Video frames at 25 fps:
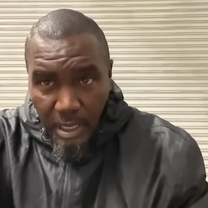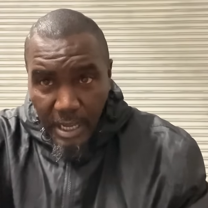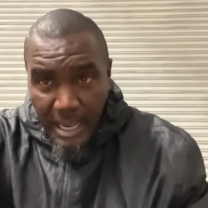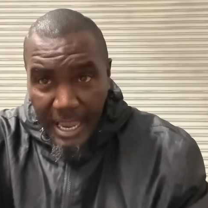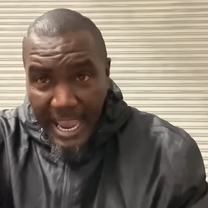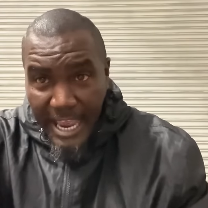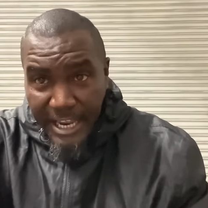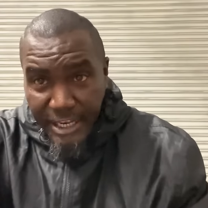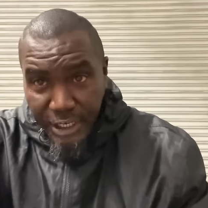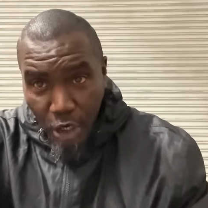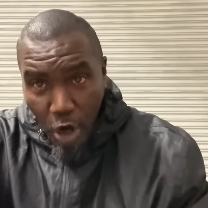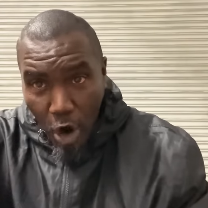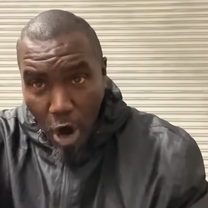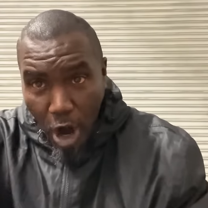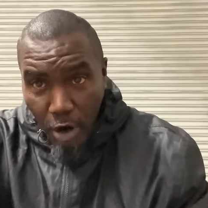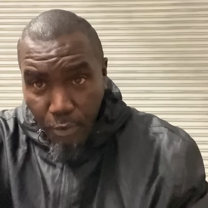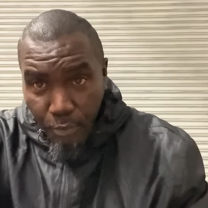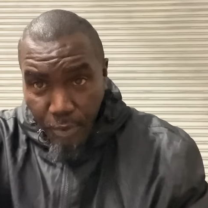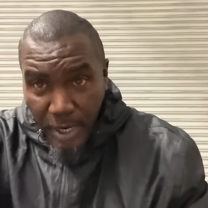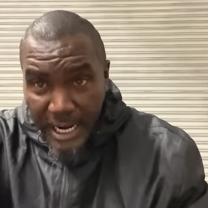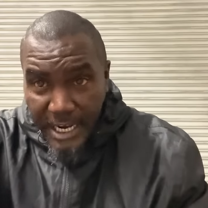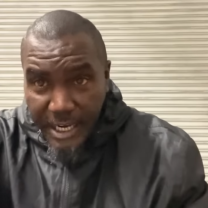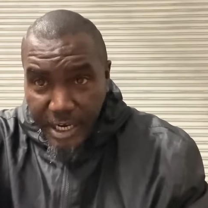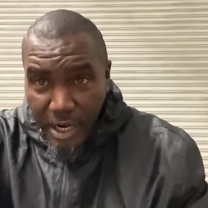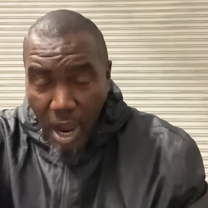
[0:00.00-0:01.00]
At your
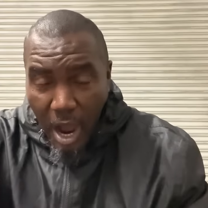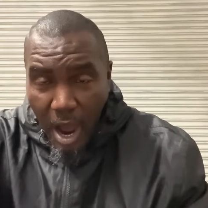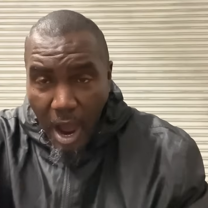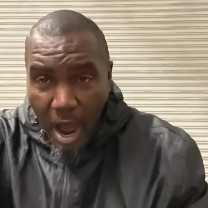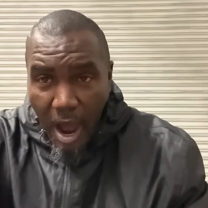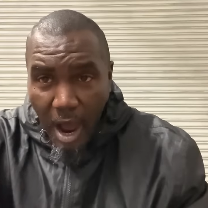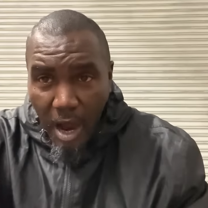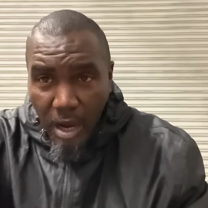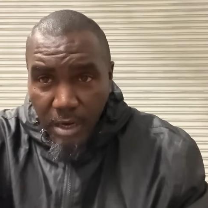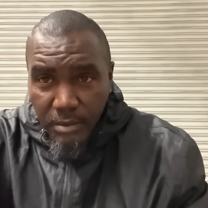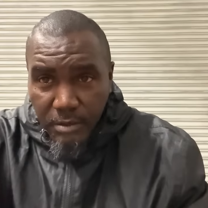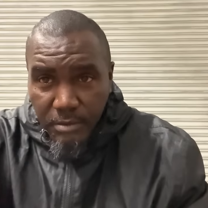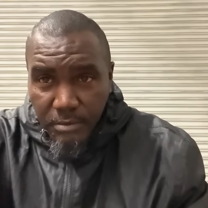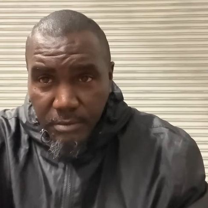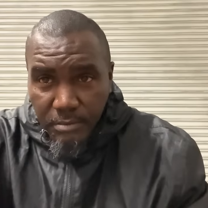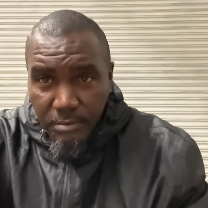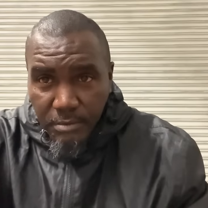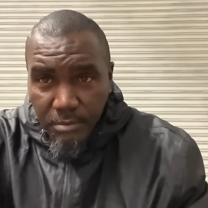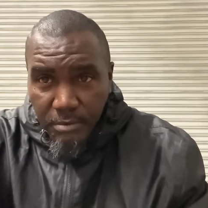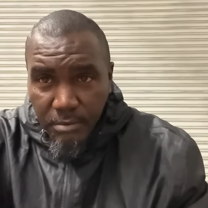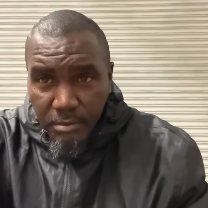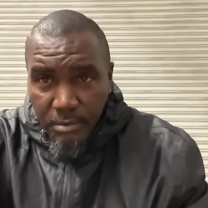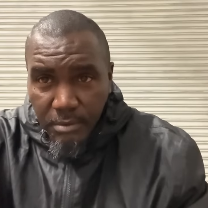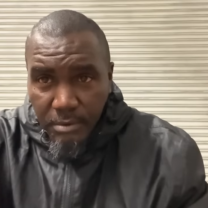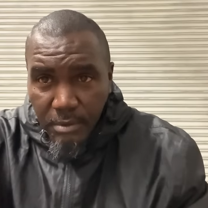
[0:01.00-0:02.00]
recall,
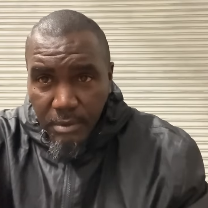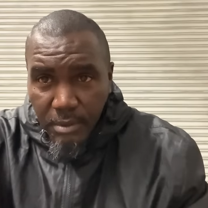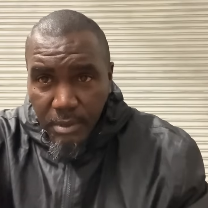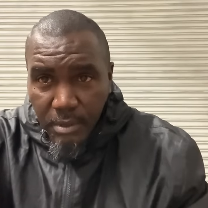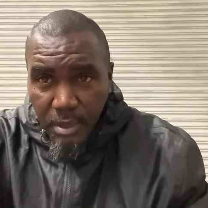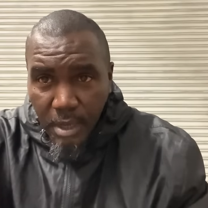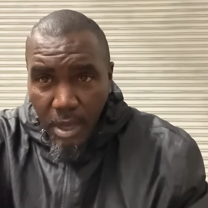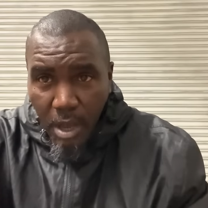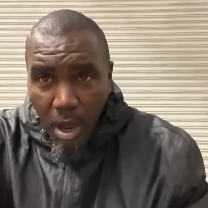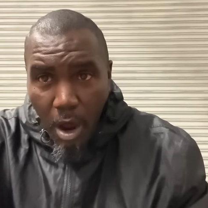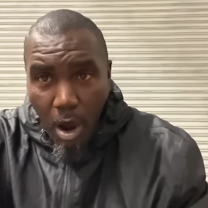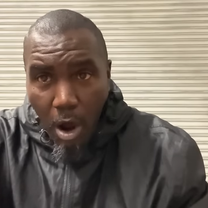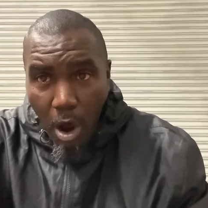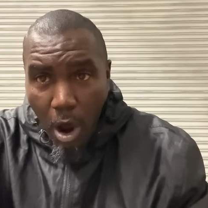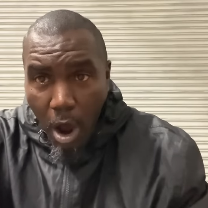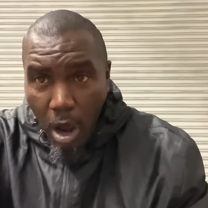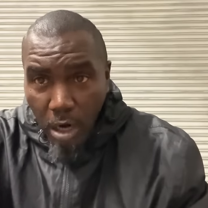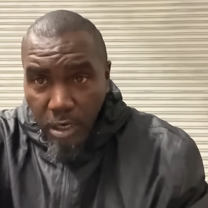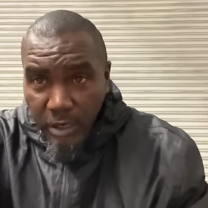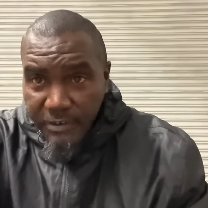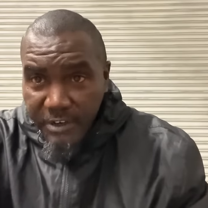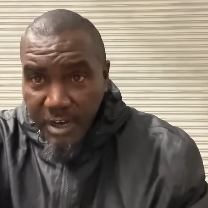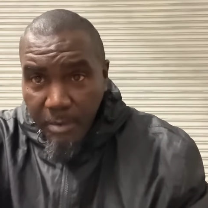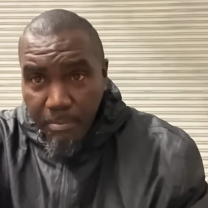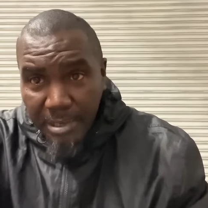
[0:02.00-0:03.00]
all
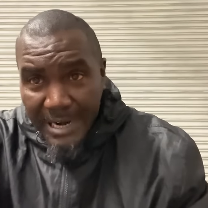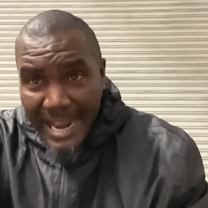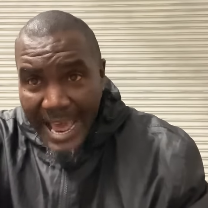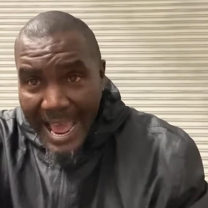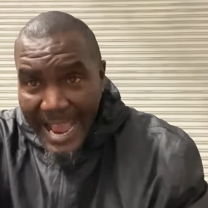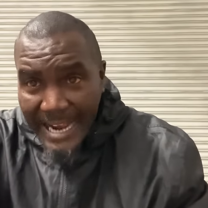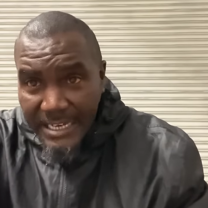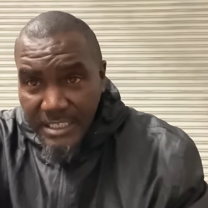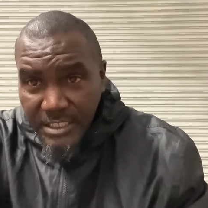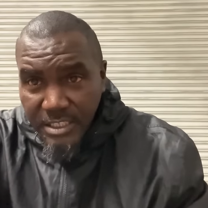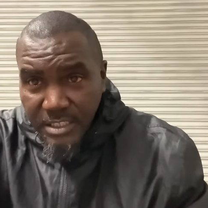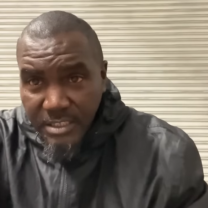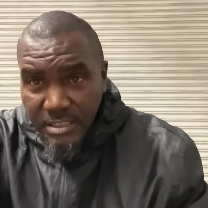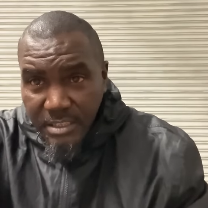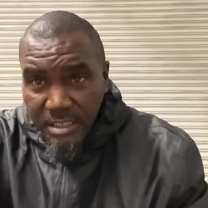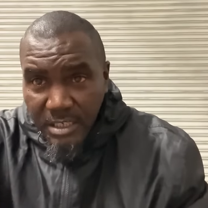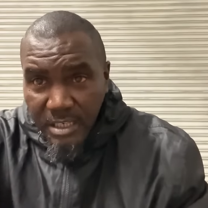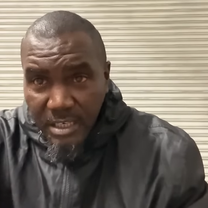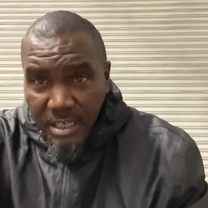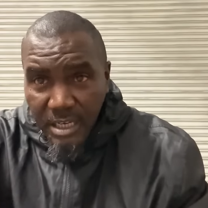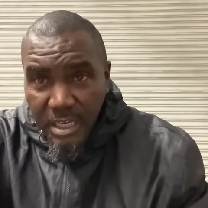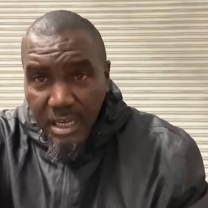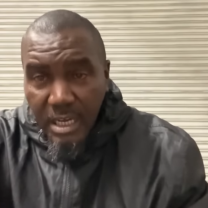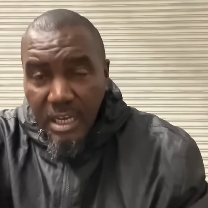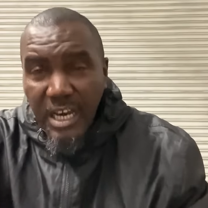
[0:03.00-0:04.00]
of the blacks
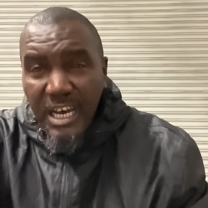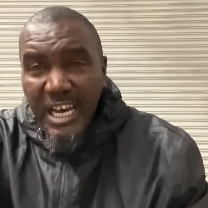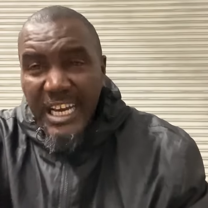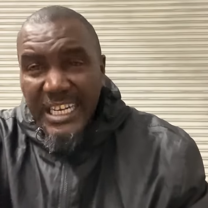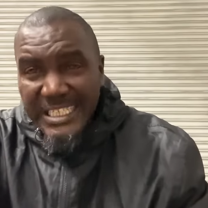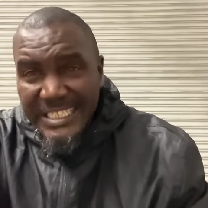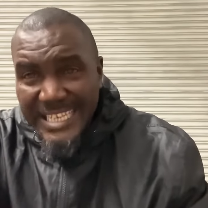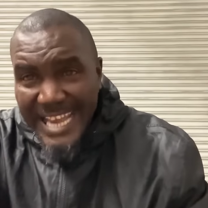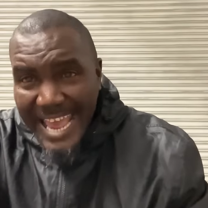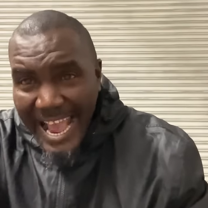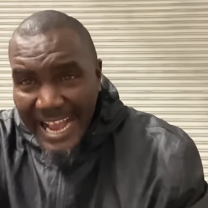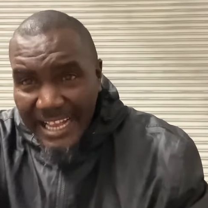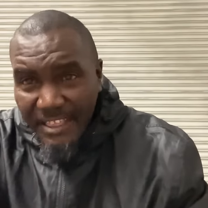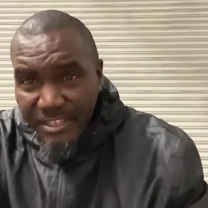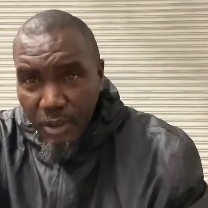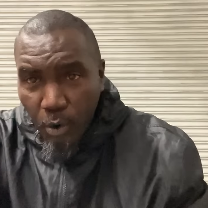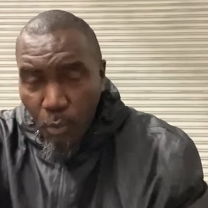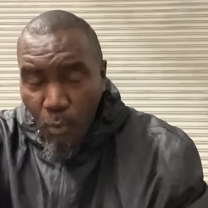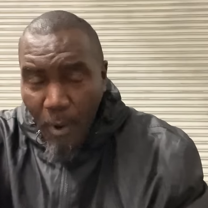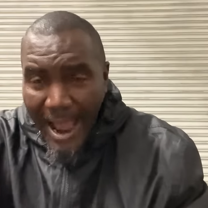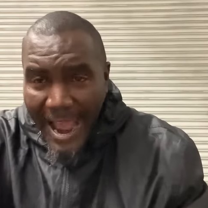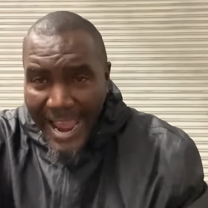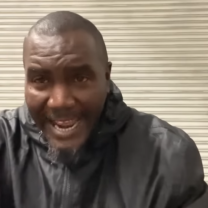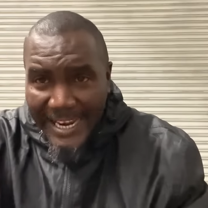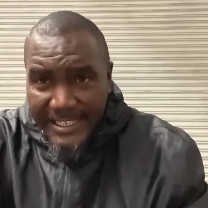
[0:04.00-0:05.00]
attacked the
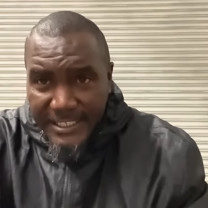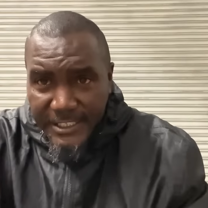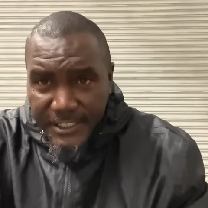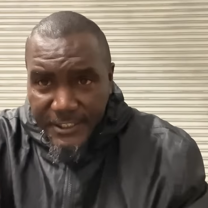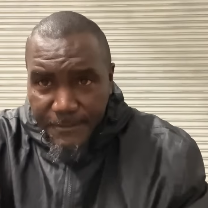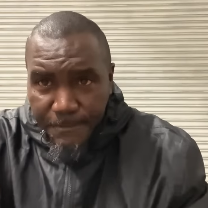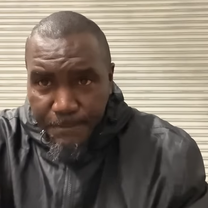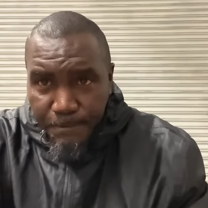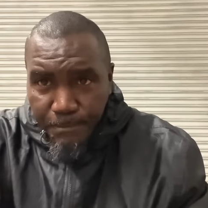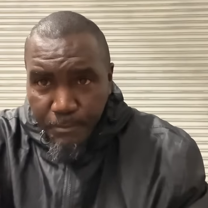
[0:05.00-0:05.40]
whites.